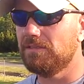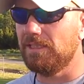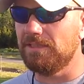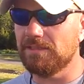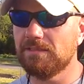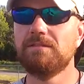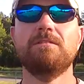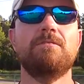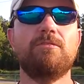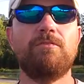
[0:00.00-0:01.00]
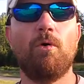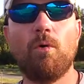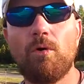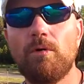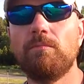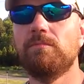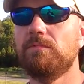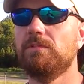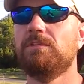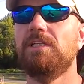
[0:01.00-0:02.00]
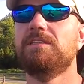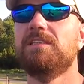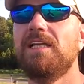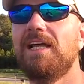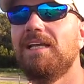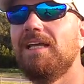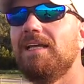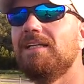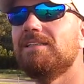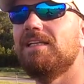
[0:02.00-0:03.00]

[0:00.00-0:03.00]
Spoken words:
teach it form, teach the techniques.